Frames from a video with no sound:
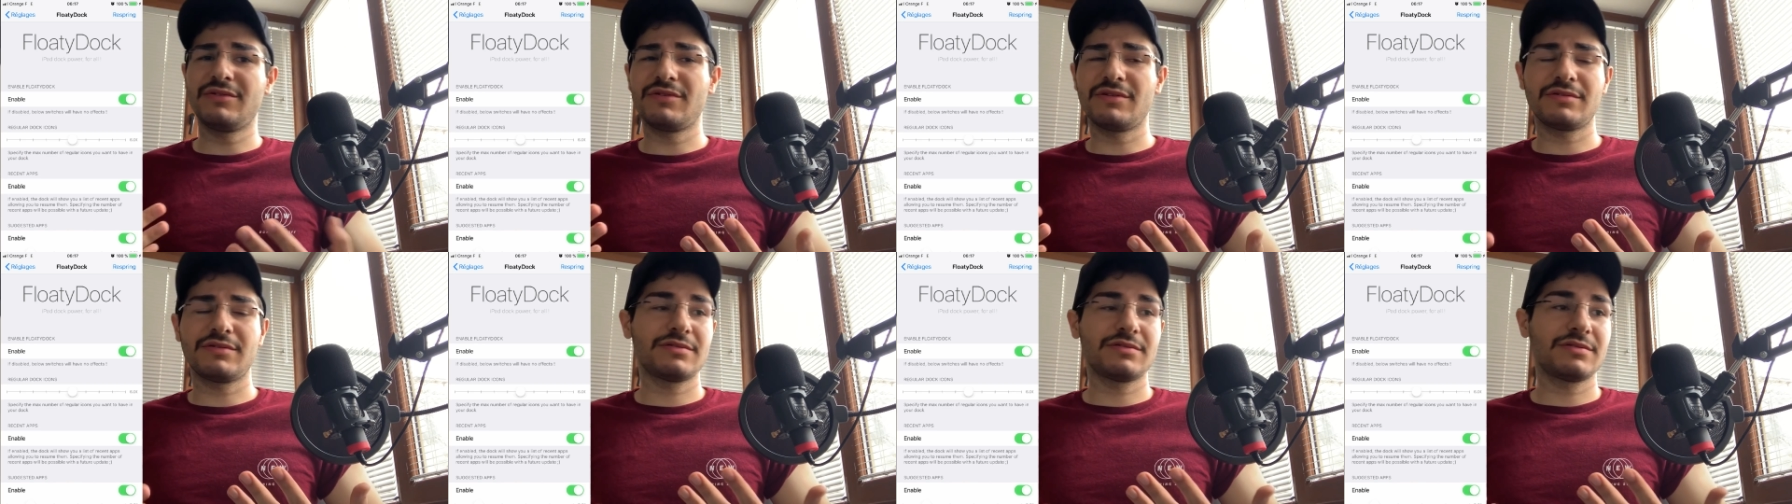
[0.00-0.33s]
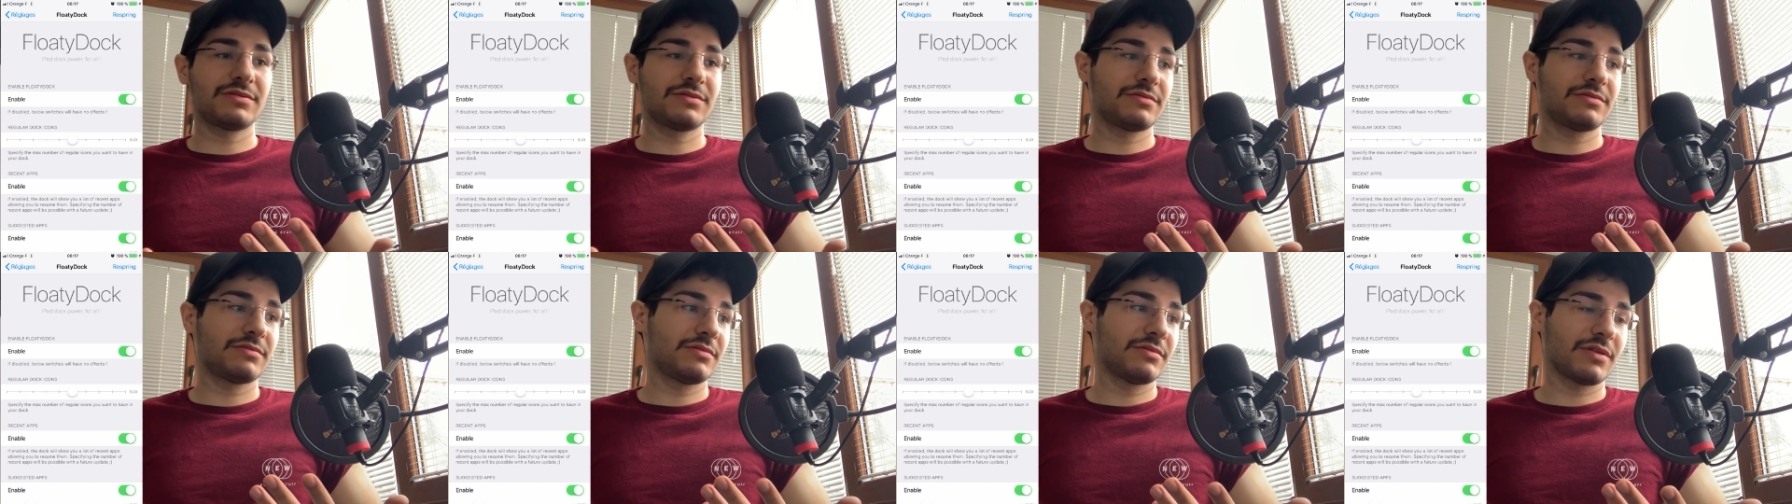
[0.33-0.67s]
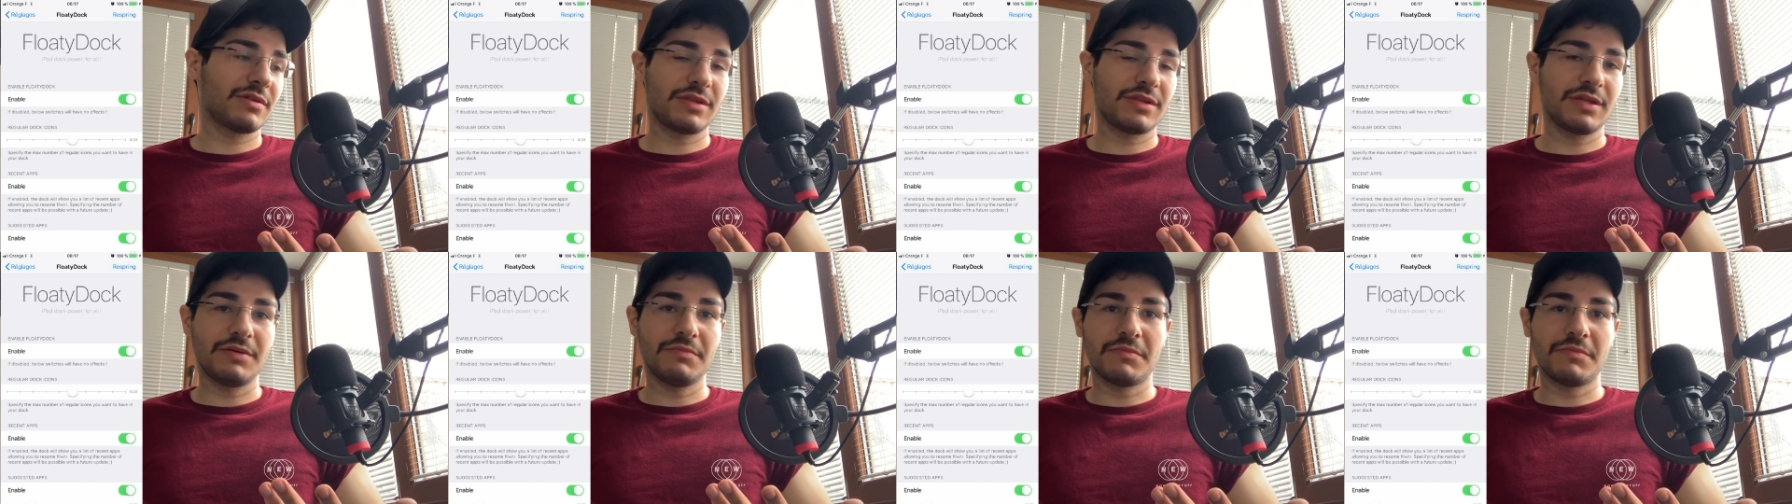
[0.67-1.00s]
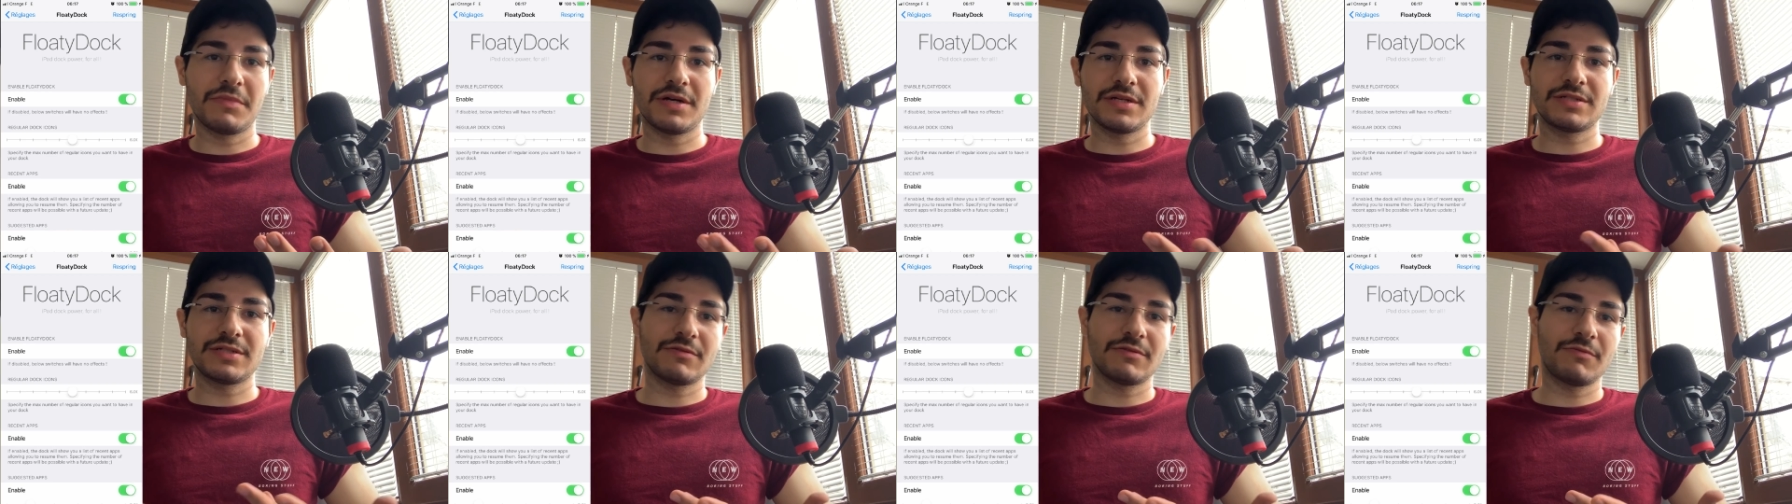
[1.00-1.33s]
not nothing
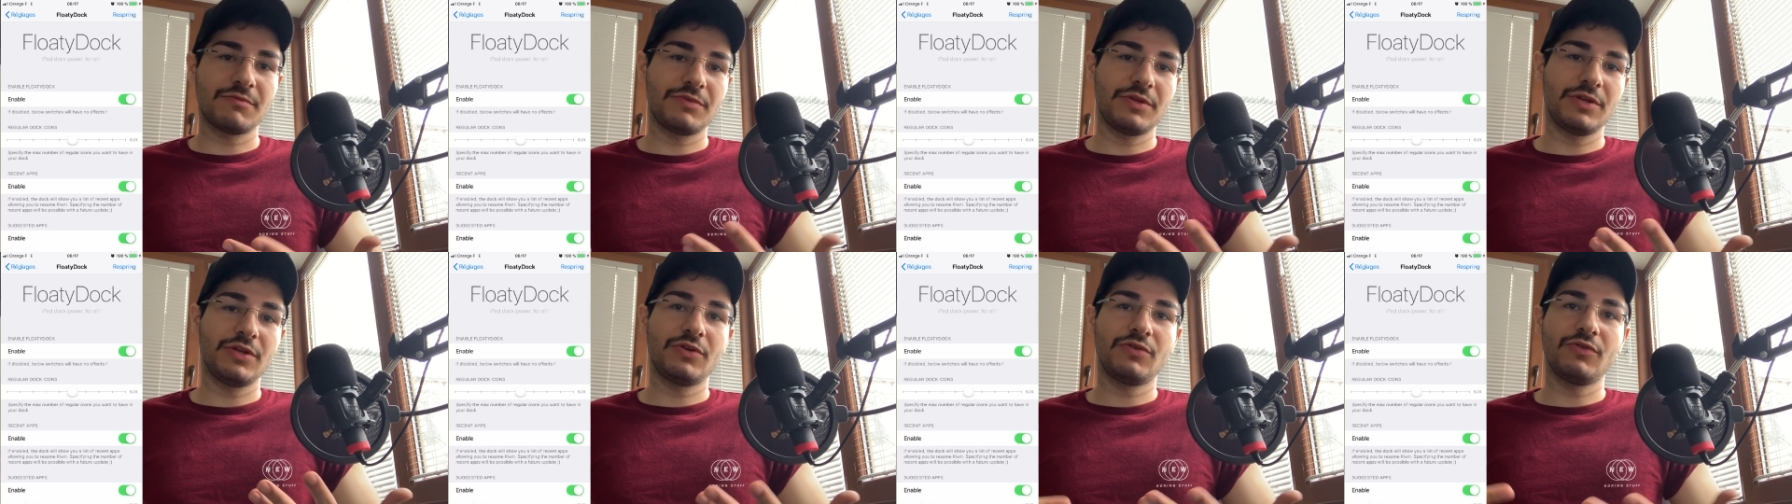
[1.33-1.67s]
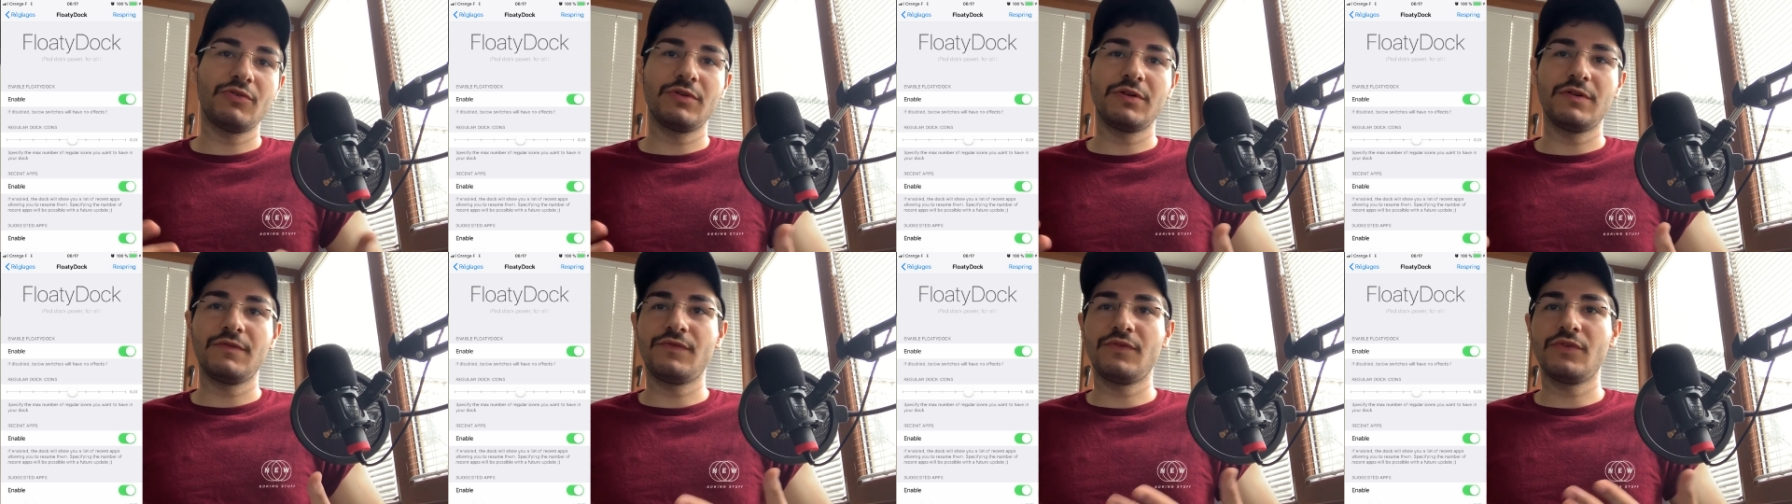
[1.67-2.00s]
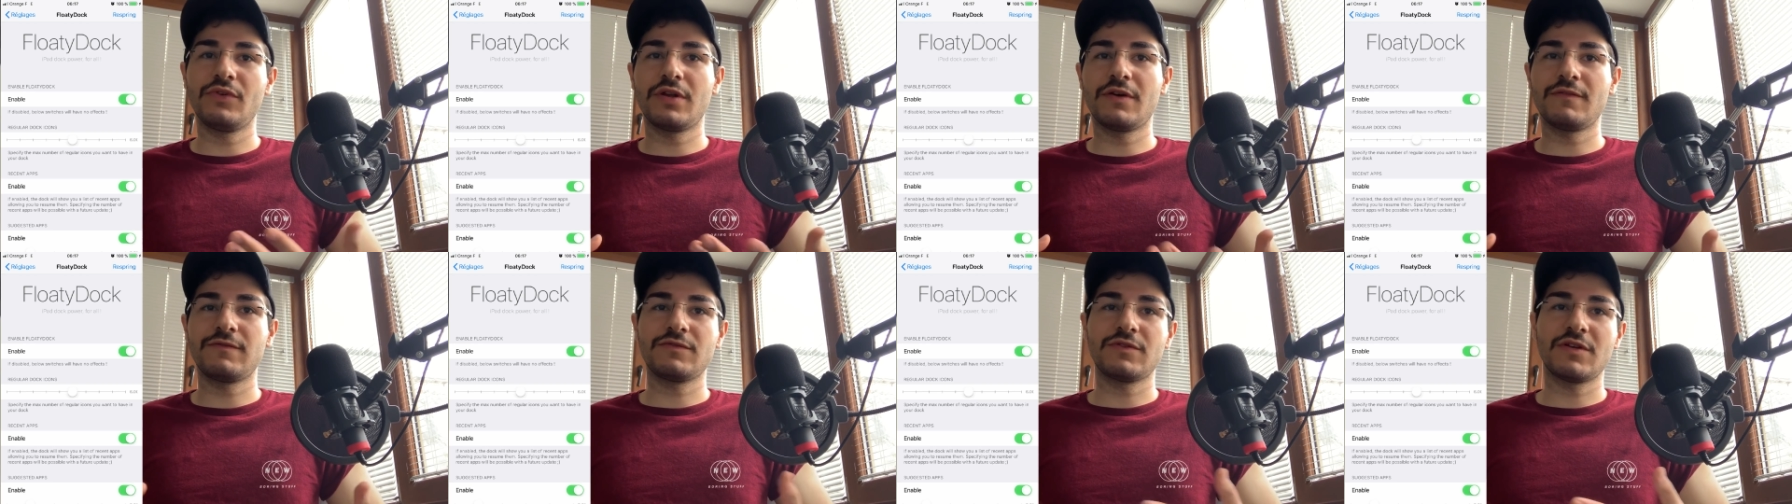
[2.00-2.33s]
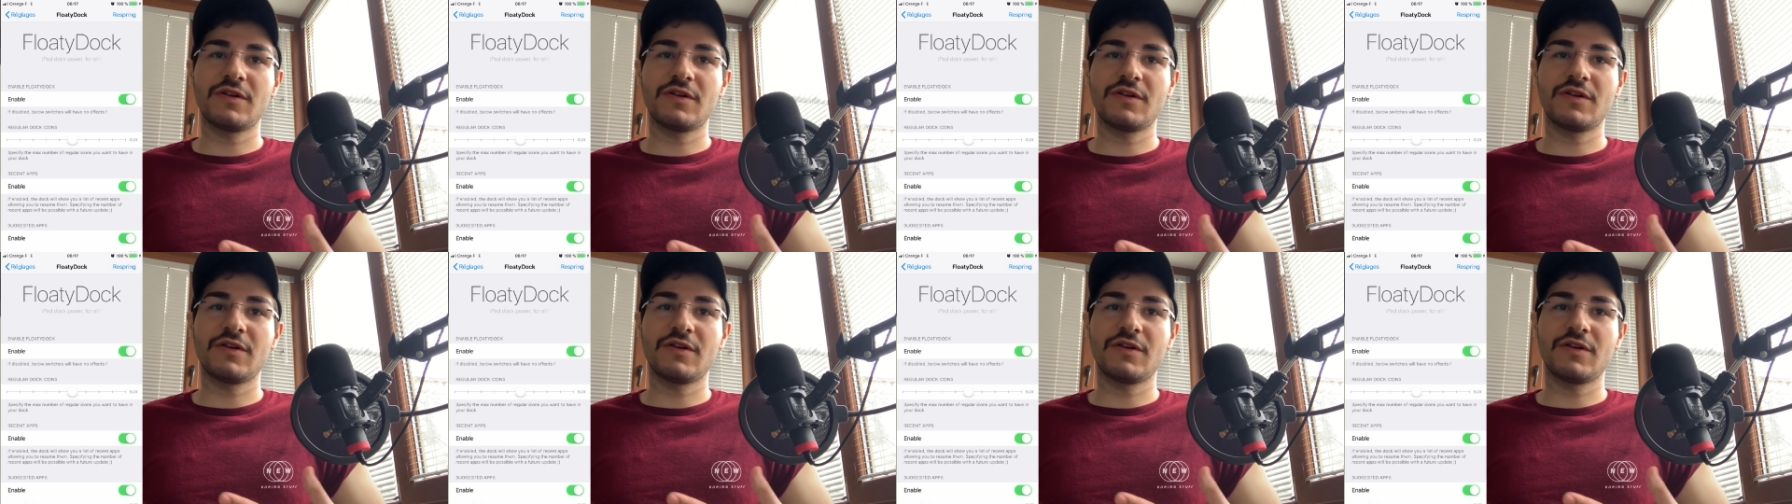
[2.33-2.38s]
much, something cool if you love